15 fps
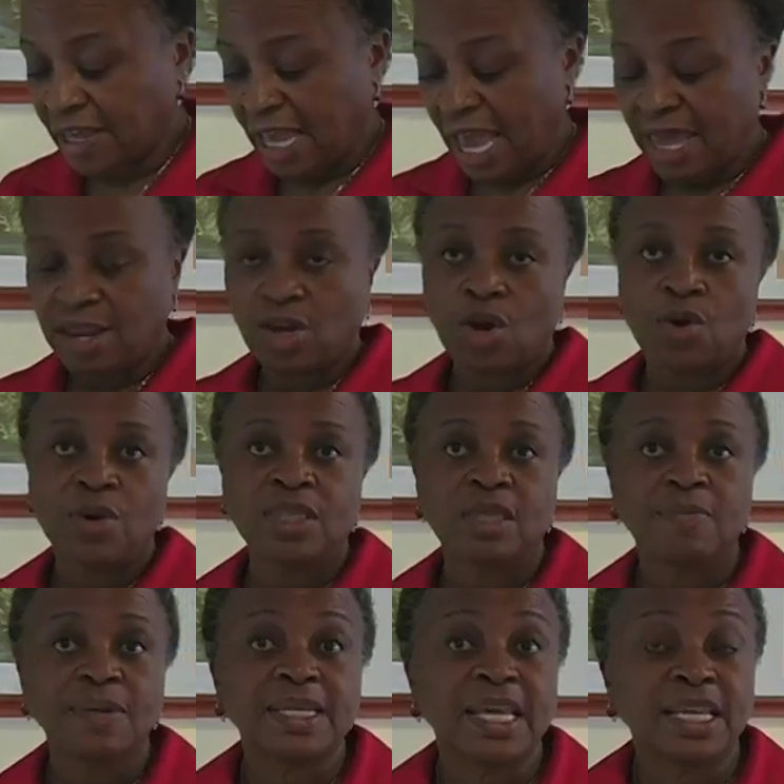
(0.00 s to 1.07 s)
category
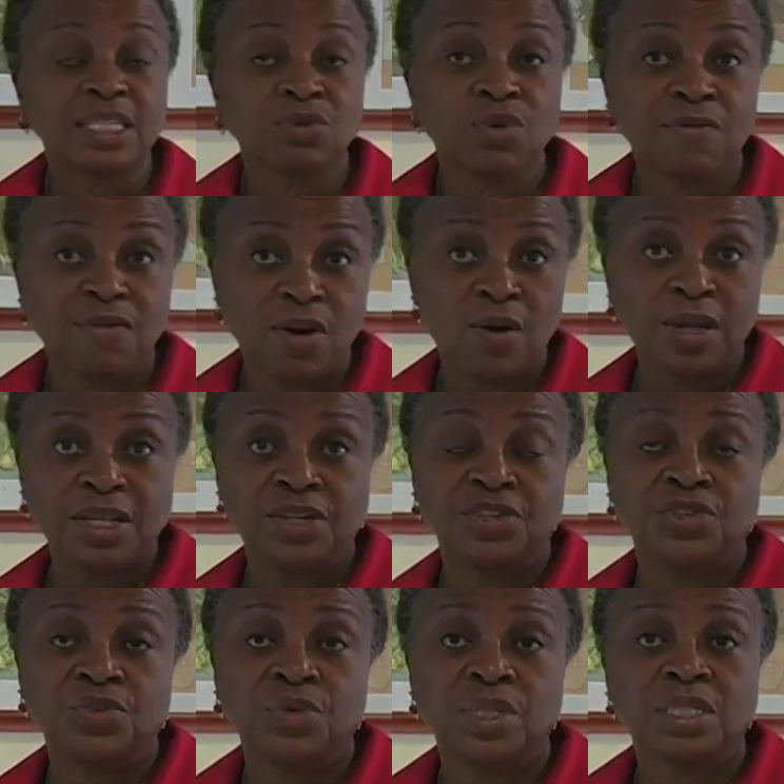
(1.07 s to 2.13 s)
that potatoes will fall
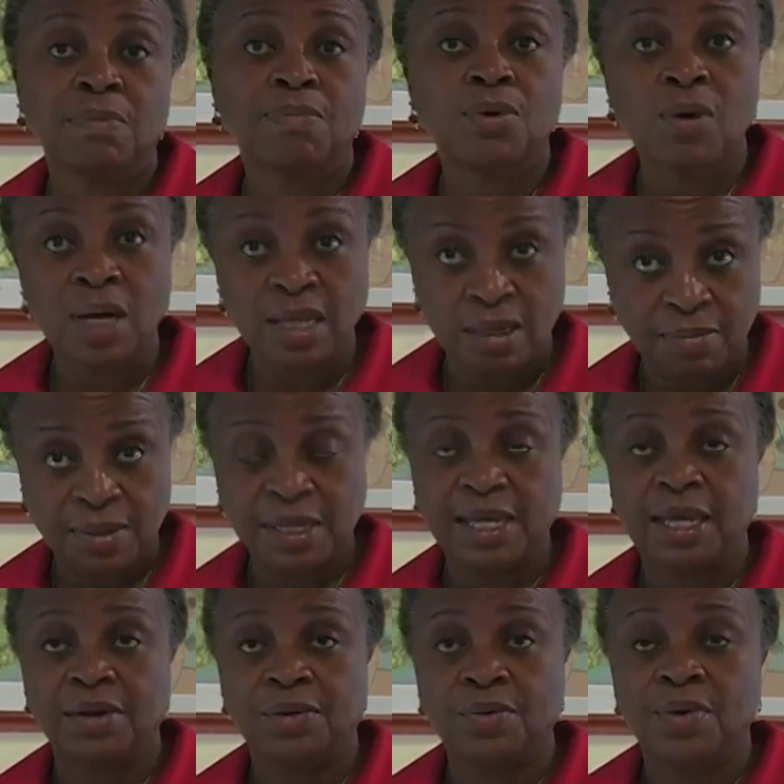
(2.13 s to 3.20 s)
into is a boiling
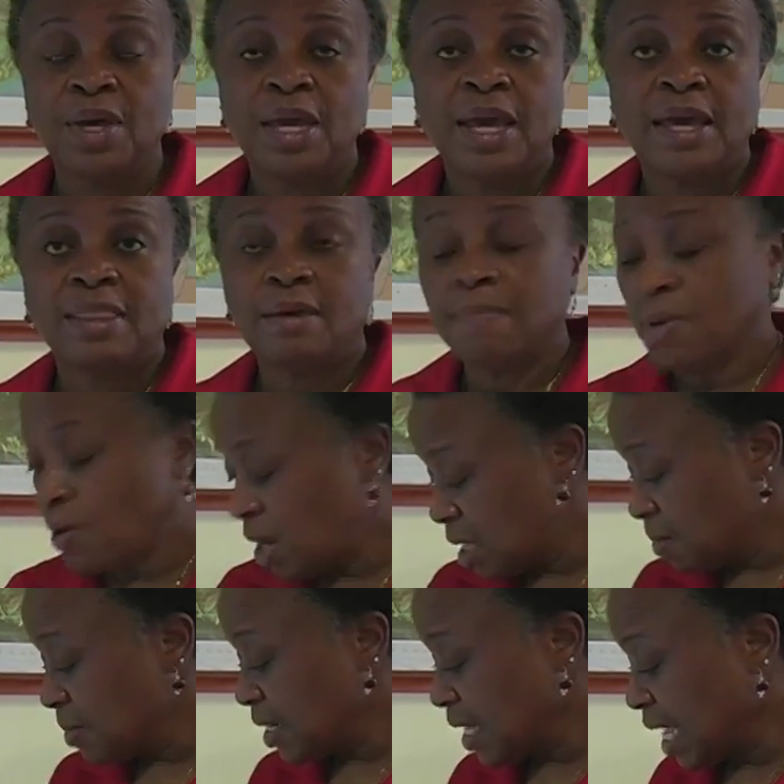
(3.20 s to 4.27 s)
potato. And the
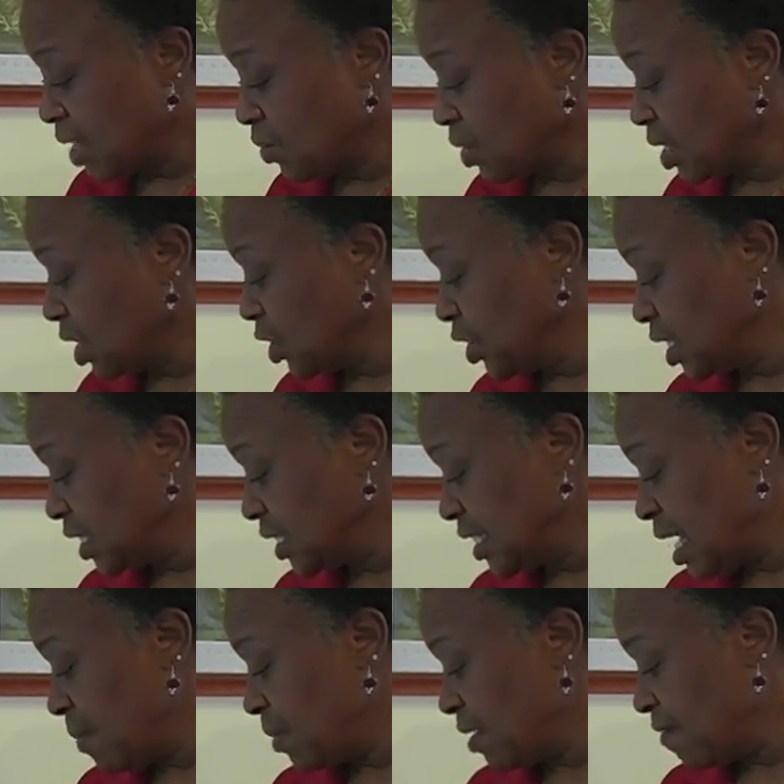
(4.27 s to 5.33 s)
boiling potato, and a good
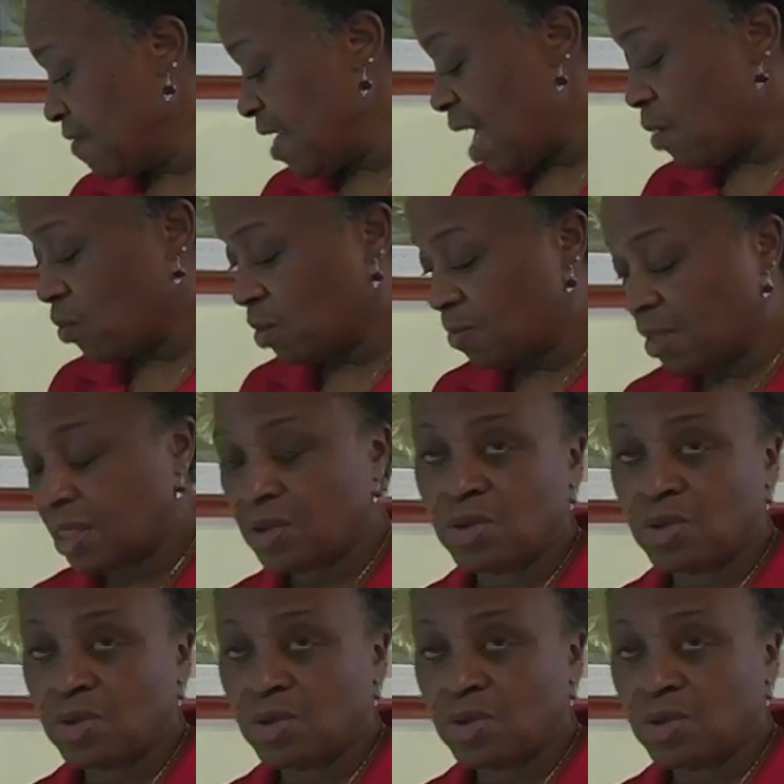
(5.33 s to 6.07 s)
example of that would be the